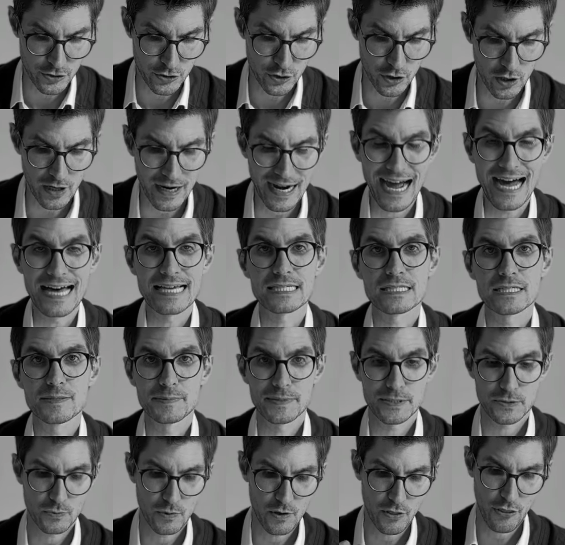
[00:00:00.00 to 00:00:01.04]
Your
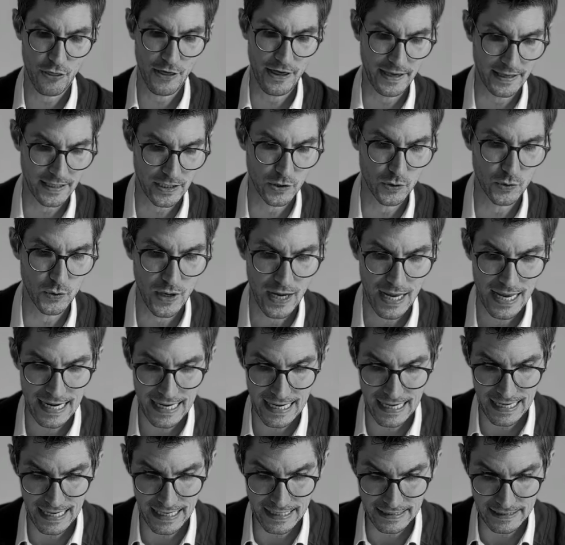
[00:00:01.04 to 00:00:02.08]
customers will thank you
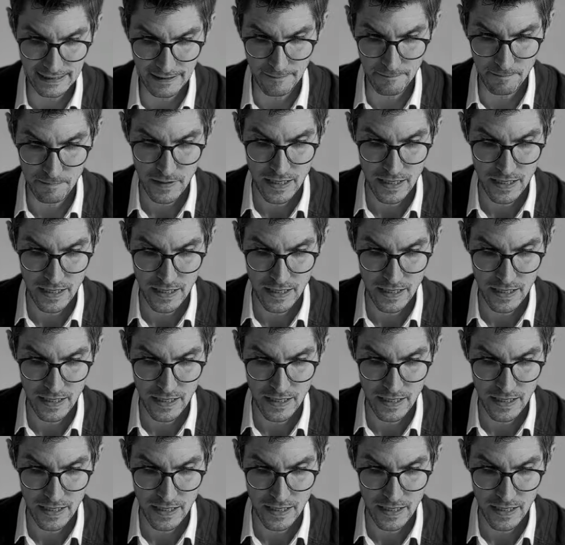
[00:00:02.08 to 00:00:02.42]
later.